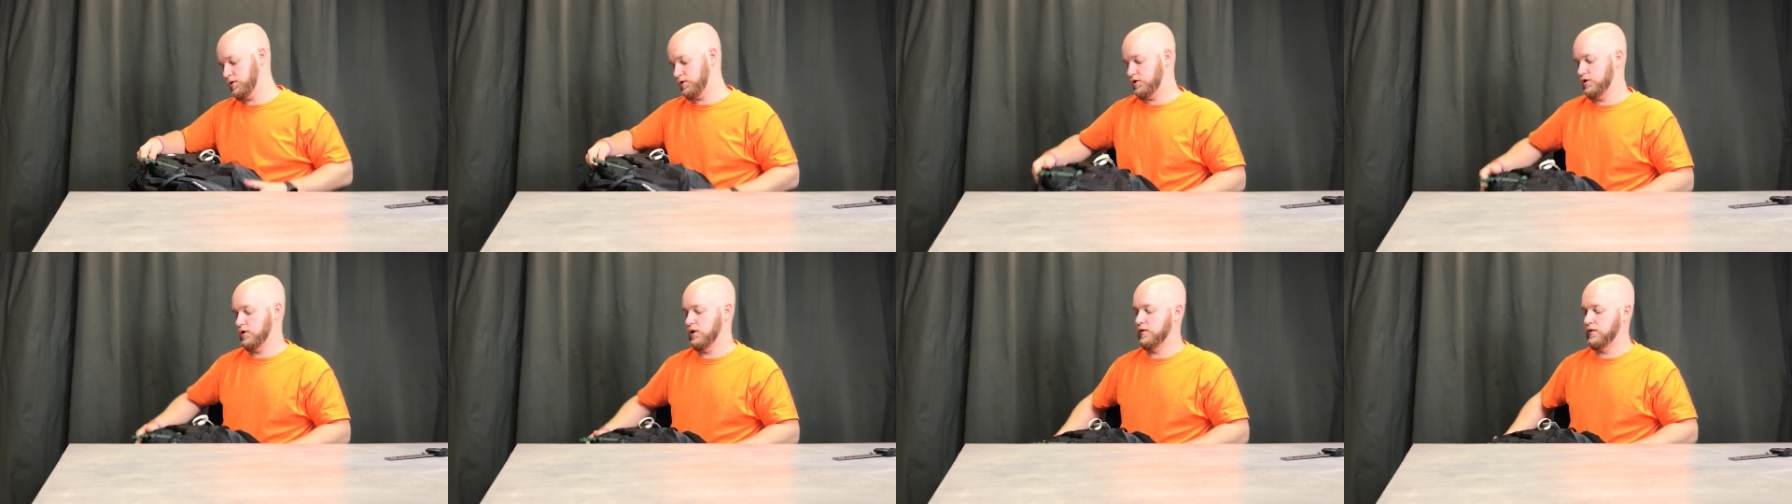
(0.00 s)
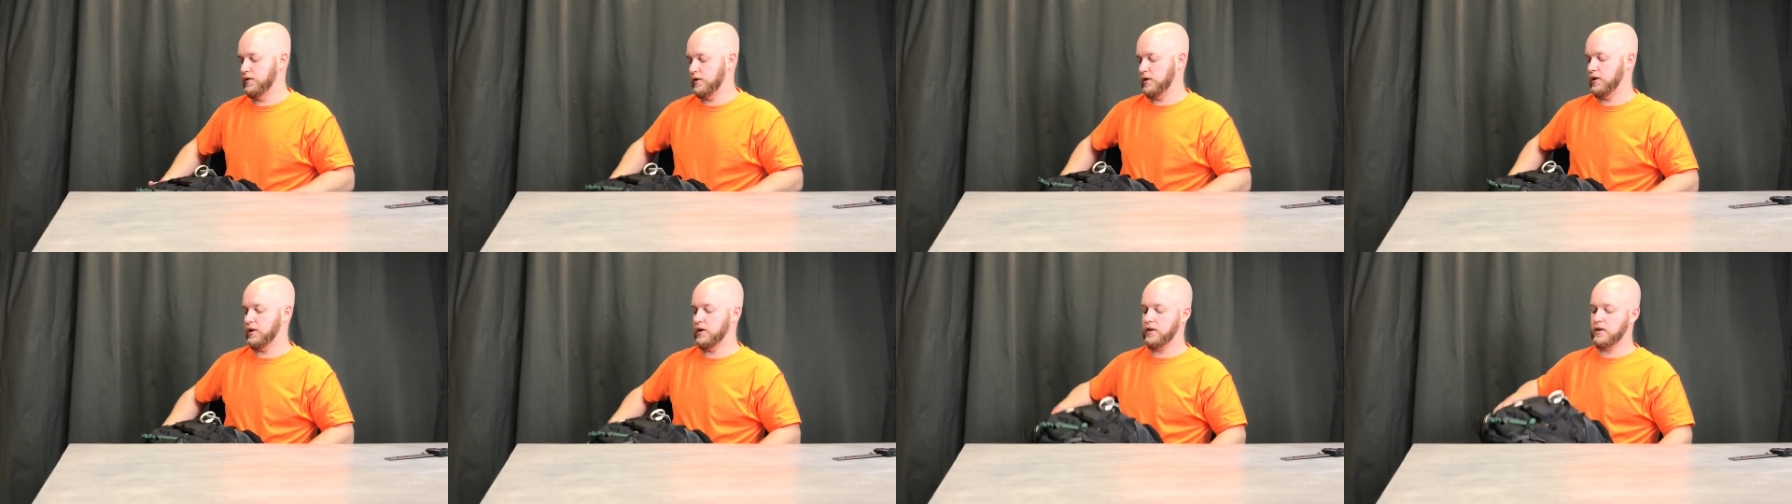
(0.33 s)
shove
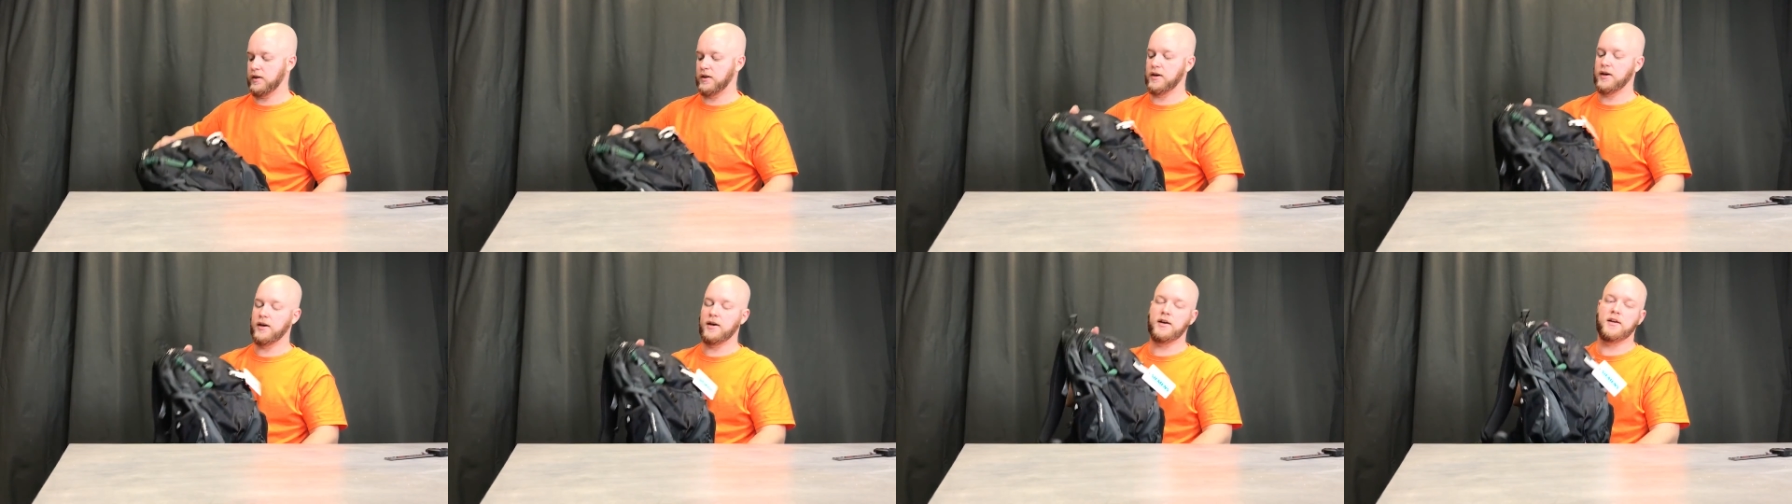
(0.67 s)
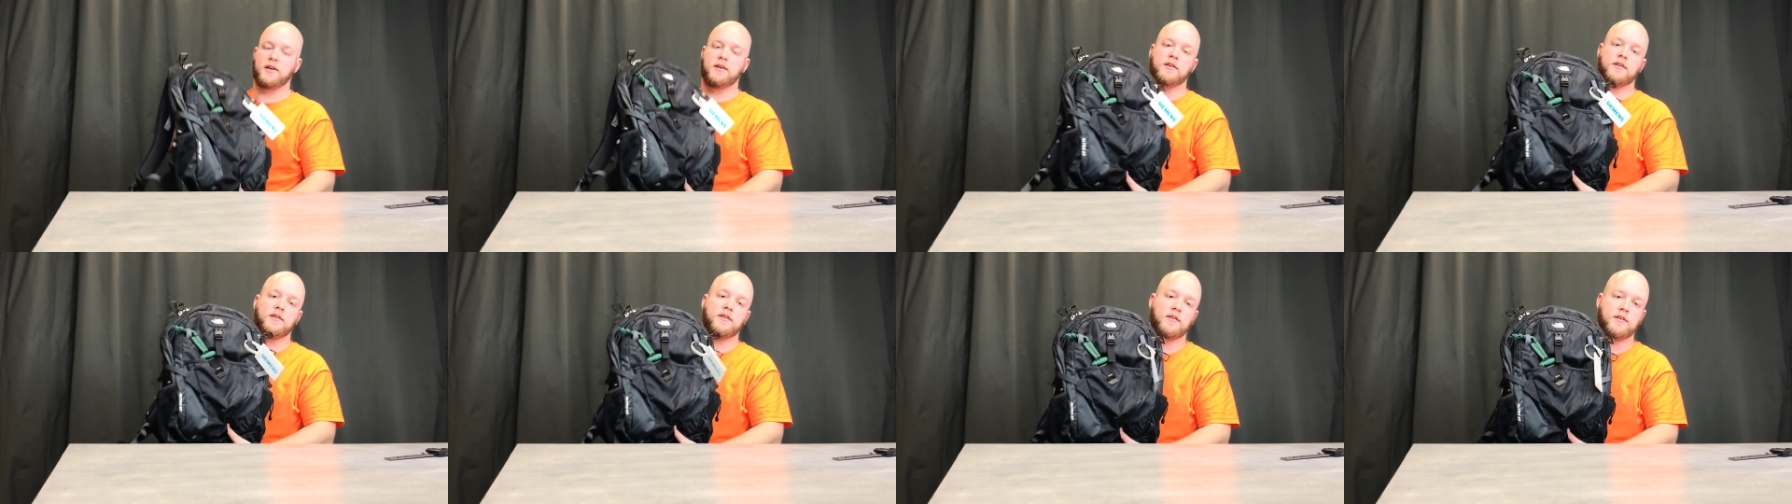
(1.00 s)
it like
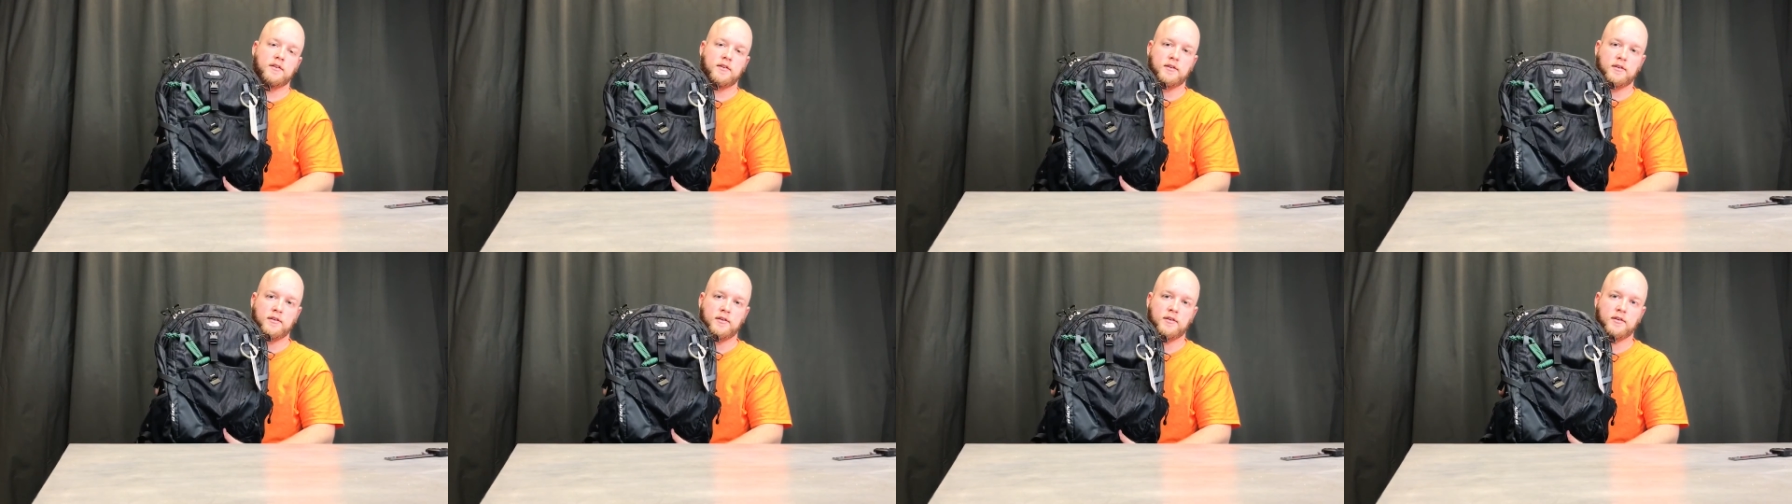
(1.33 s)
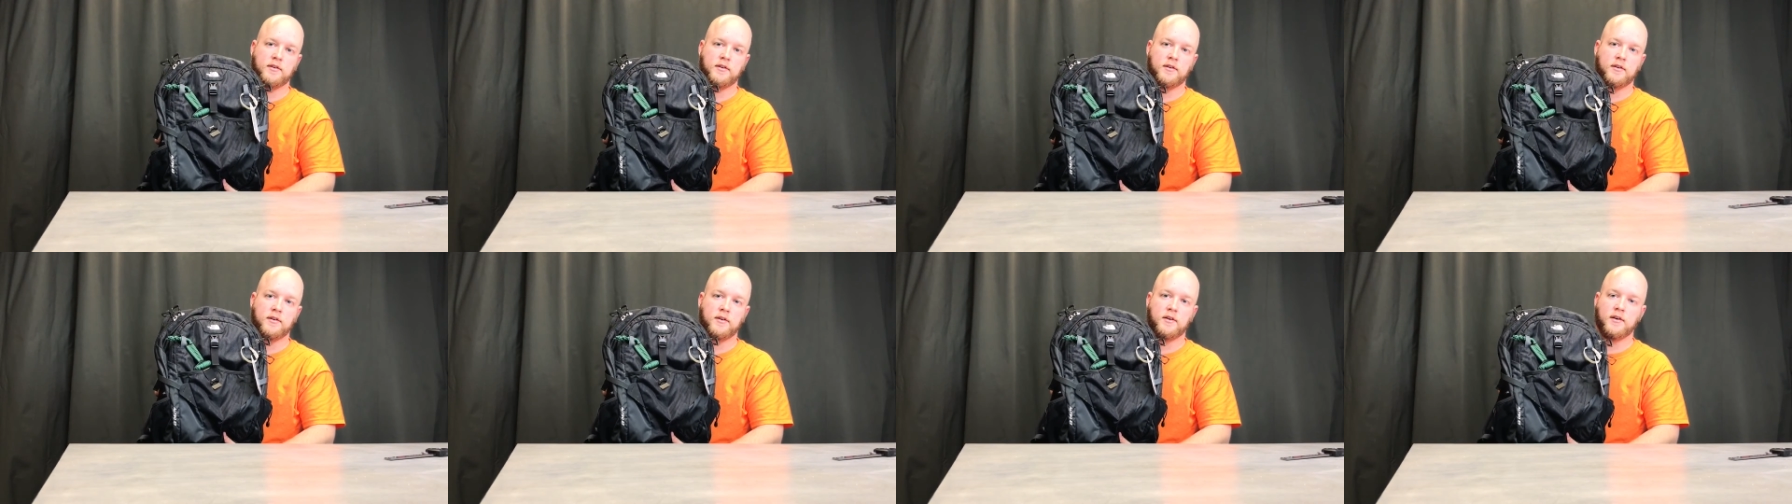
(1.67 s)
that.
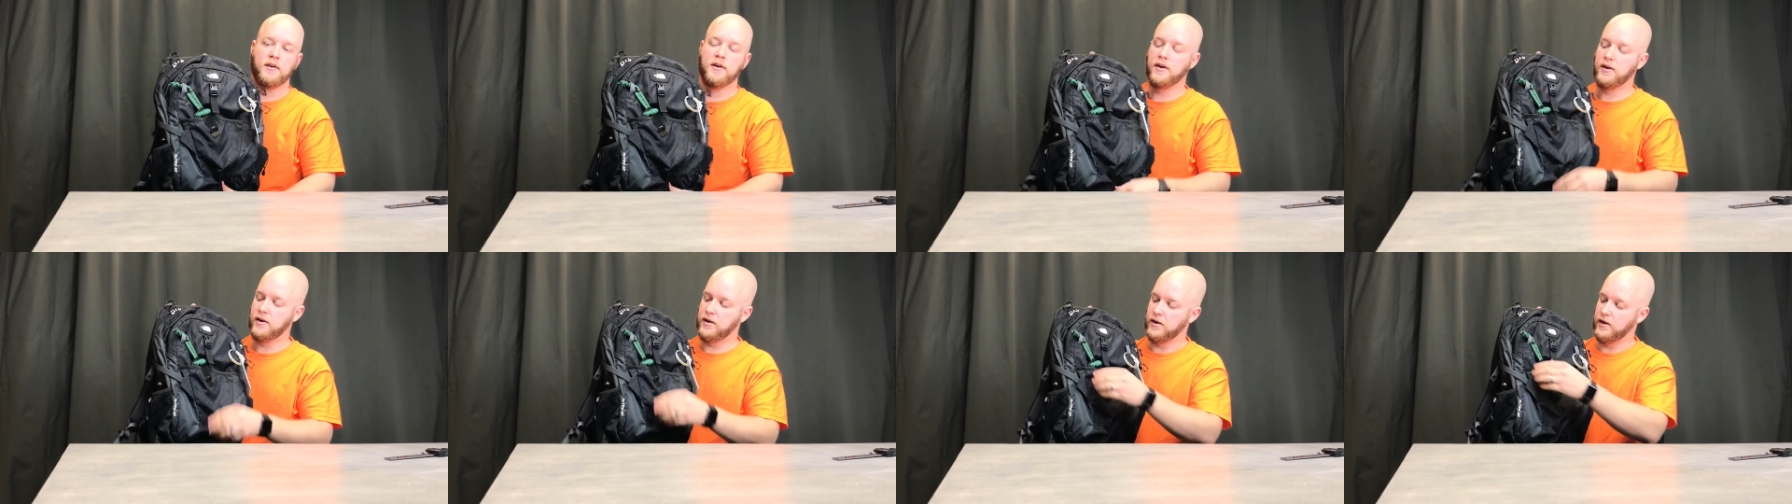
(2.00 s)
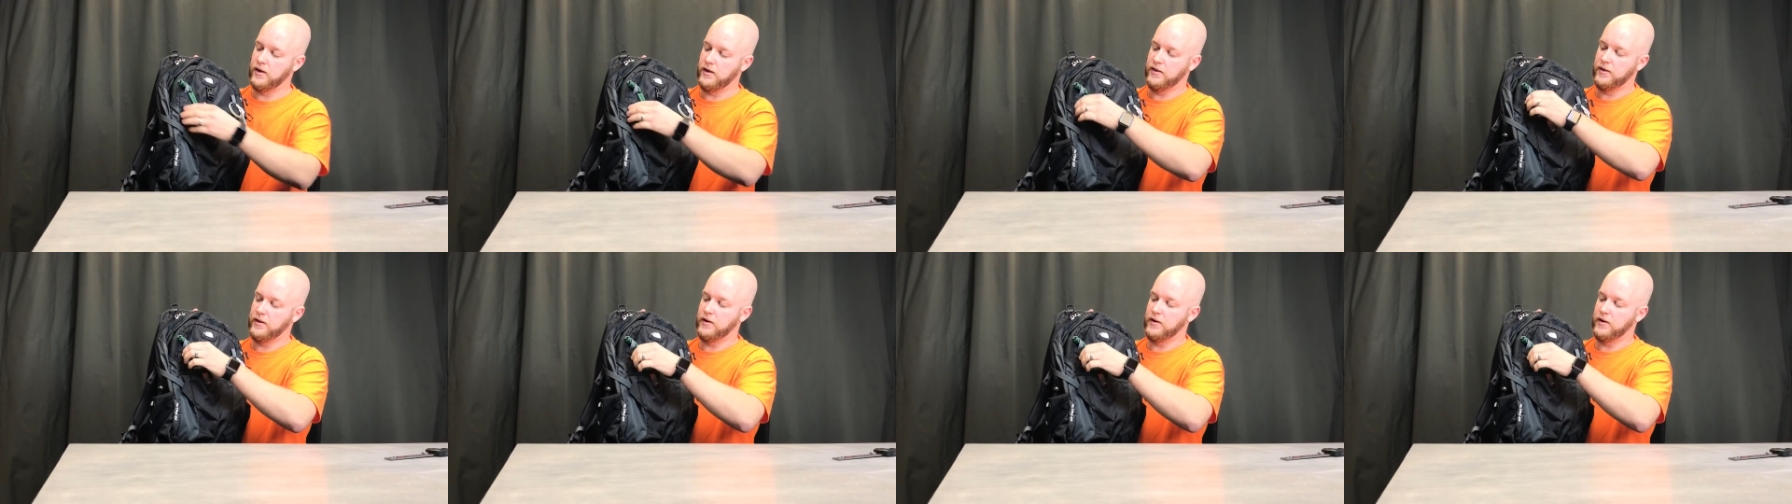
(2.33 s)
That